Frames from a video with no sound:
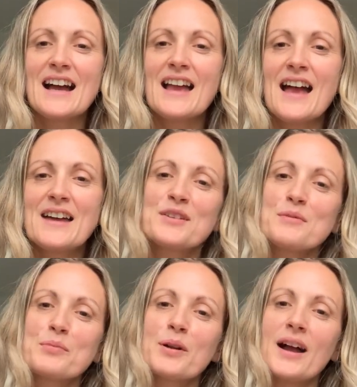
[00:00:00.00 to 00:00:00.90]
I head
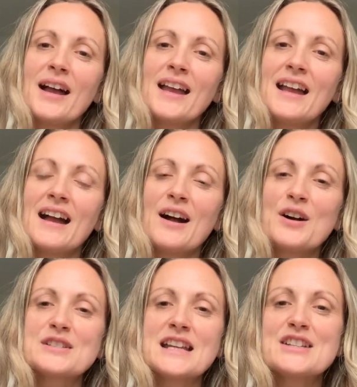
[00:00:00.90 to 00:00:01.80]
up prayer here at
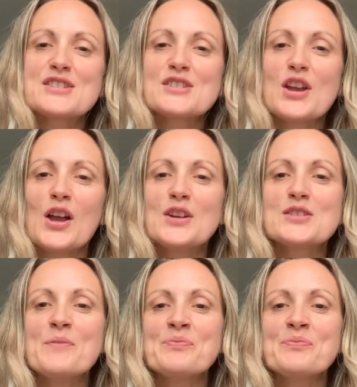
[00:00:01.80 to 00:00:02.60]
Audacious Church.